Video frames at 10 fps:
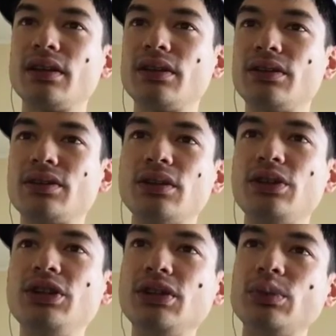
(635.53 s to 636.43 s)
So
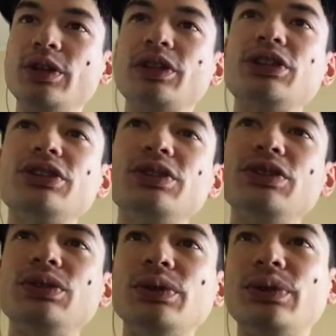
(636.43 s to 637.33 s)
here we could
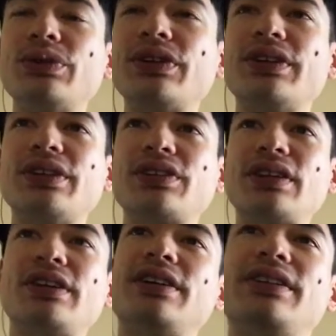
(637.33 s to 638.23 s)
use uh,
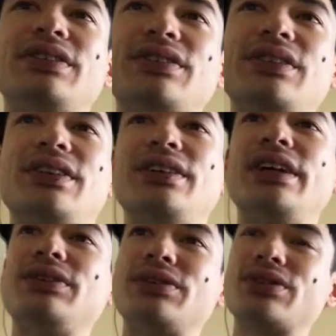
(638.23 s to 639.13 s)
Satan's uh,
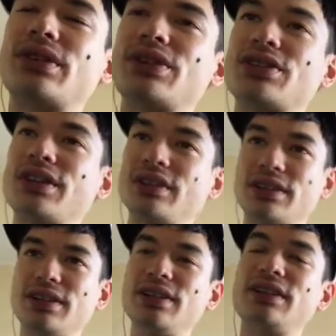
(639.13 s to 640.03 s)
laser strike shot.
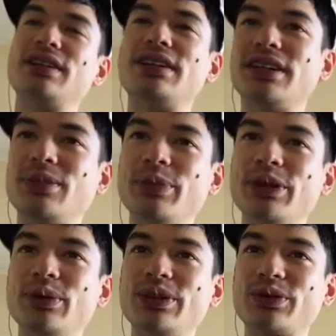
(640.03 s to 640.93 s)
Um,
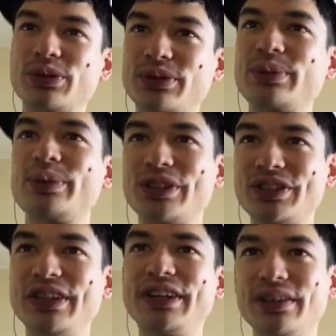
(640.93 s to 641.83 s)
but of course we want to
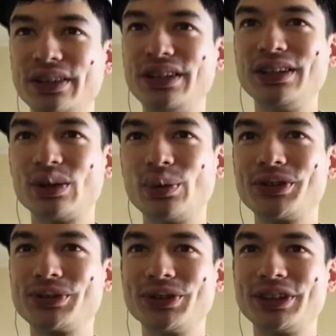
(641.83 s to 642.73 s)
take out the, uh, the
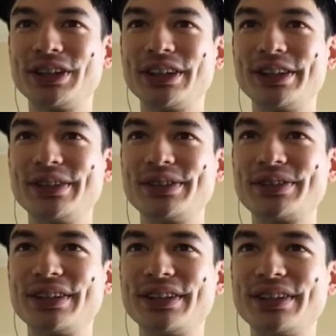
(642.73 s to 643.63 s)
wizard looking
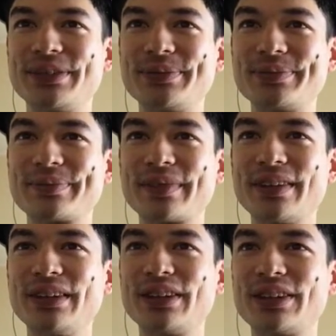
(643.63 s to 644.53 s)
guys. Um,
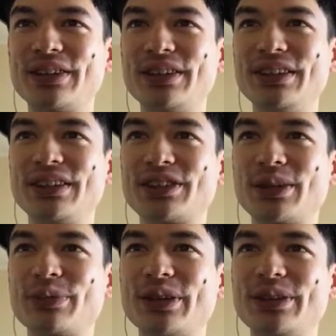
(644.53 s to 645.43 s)
they are the uh,
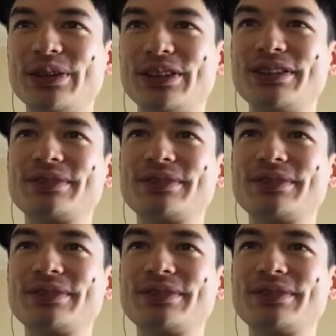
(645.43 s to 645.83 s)
top priority.